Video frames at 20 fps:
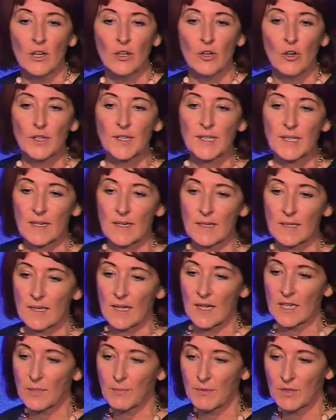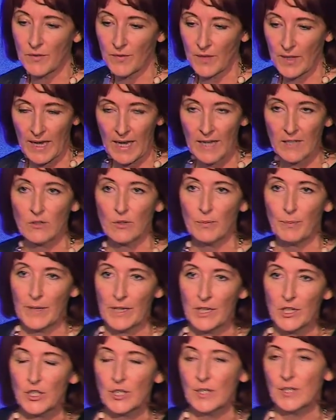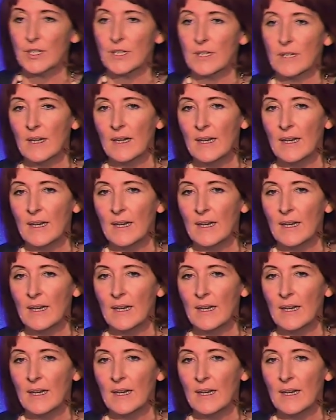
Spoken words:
Nursing Assessment of the Adult Patient.